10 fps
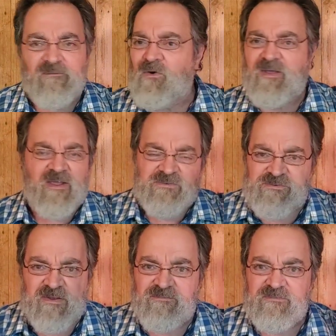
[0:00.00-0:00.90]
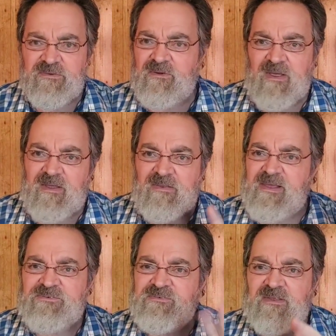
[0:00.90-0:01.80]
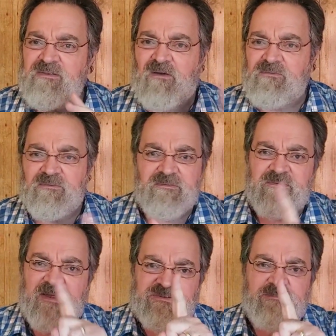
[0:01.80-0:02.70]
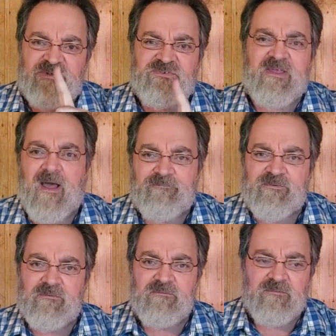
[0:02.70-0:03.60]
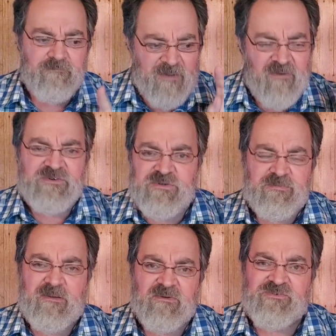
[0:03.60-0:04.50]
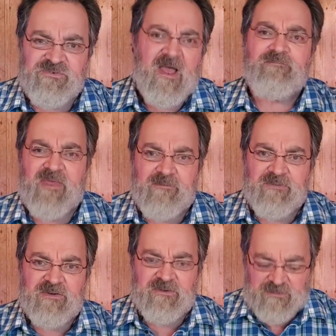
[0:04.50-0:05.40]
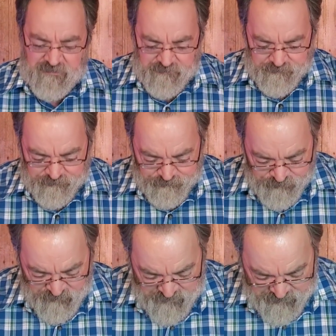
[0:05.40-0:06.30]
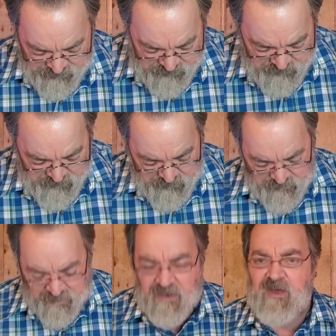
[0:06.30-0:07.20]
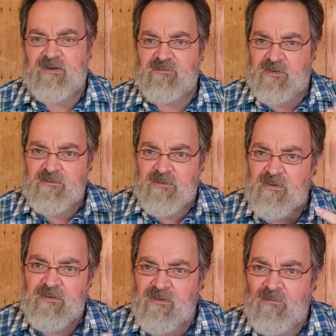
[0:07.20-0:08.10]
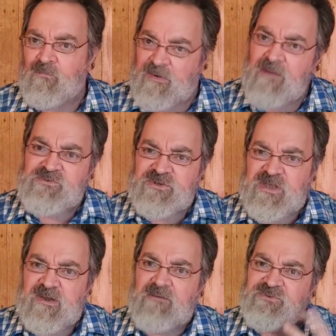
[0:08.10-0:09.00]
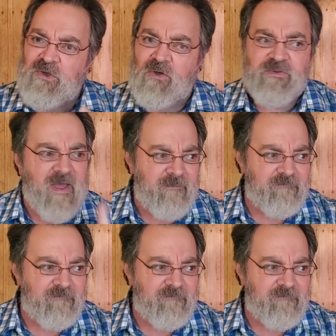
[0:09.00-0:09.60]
all kinds of stuff, you know, and that should be stopped. Parents should be able to stop that immediately, okay? That kind of a, when I was a kid, I was told,